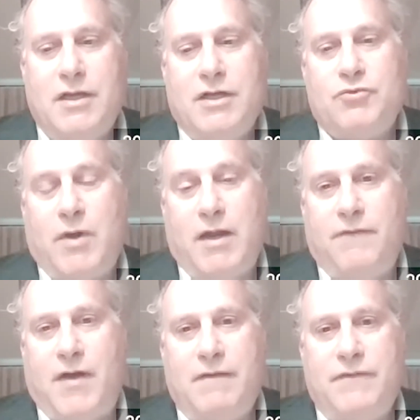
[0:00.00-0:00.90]

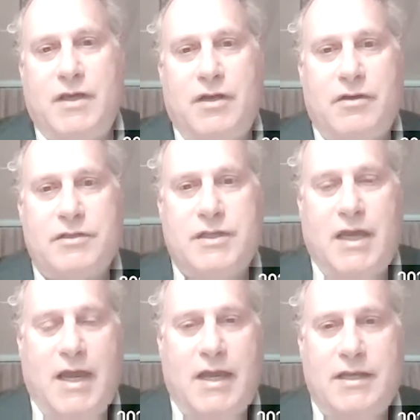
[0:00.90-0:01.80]
25 years,
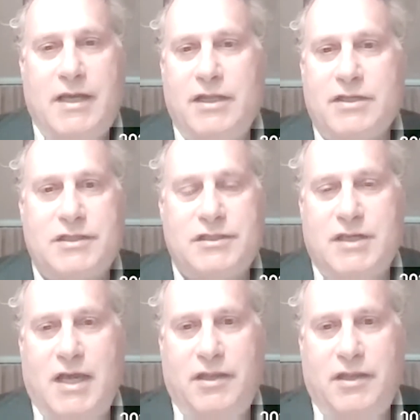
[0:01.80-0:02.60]
and needless to say,